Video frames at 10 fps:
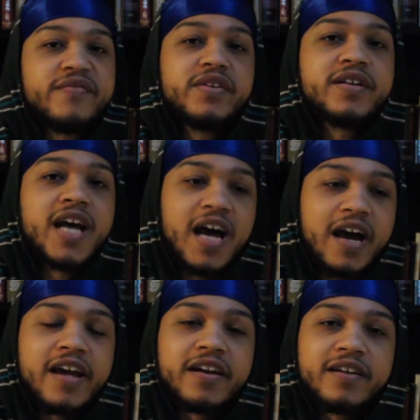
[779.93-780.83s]

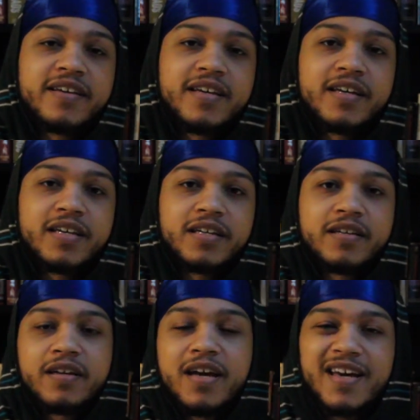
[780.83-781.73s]
7-9,
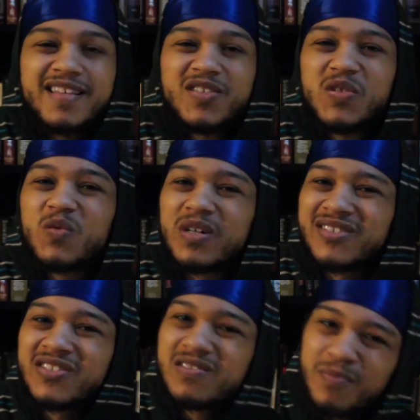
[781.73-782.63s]
to a